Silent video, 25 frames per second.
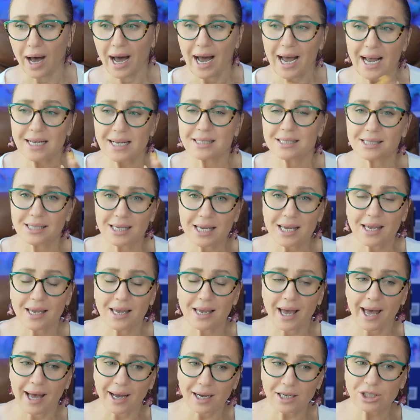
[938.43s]
I
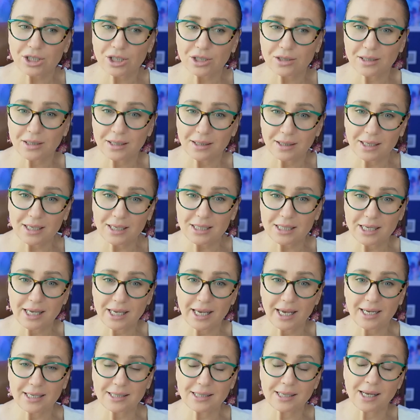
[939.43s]
see. Actually, in this
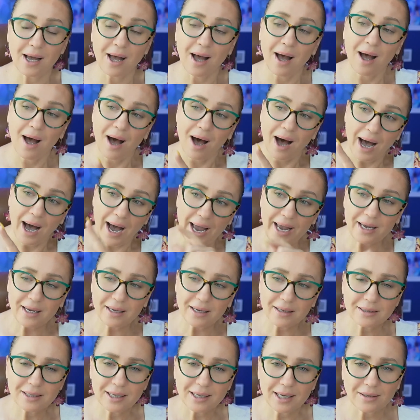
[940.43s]
case, I
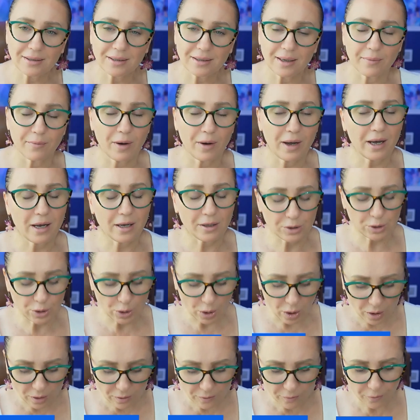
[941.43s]
can tell them, well,
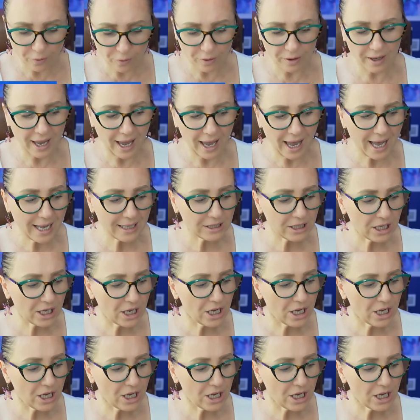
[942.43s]
don't forget